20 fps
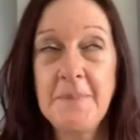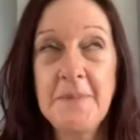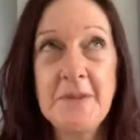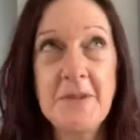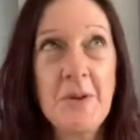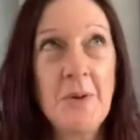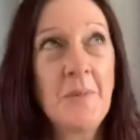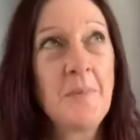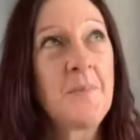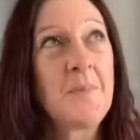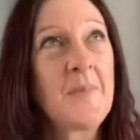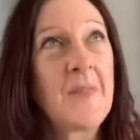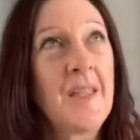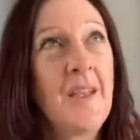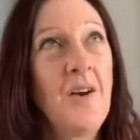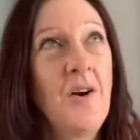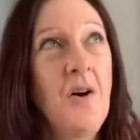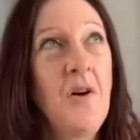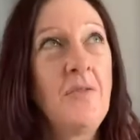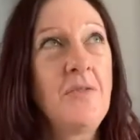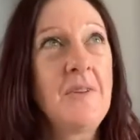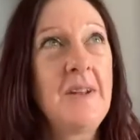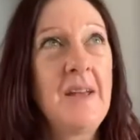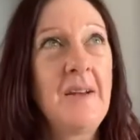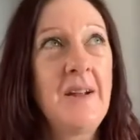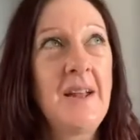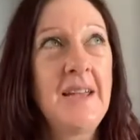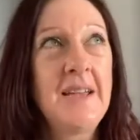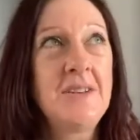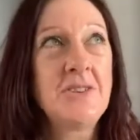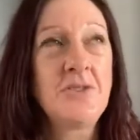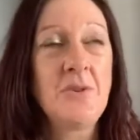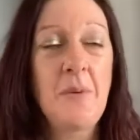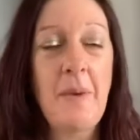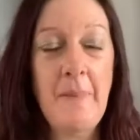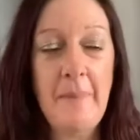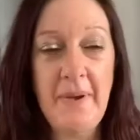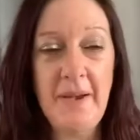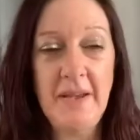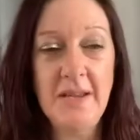So half an hour later, I
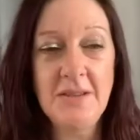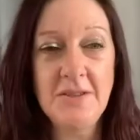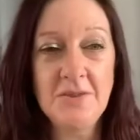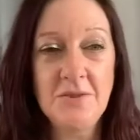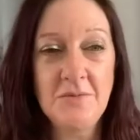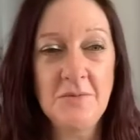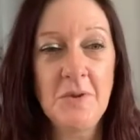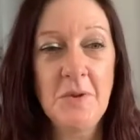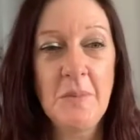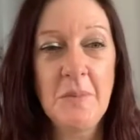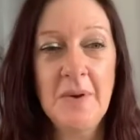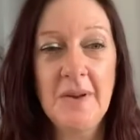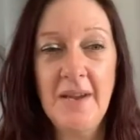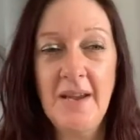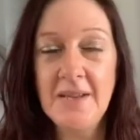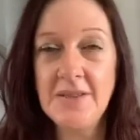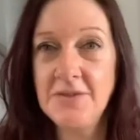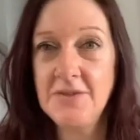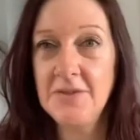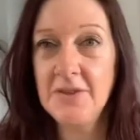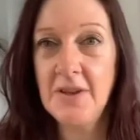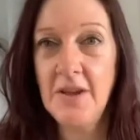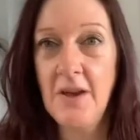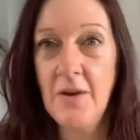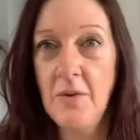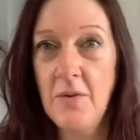went back into the room and I had another go.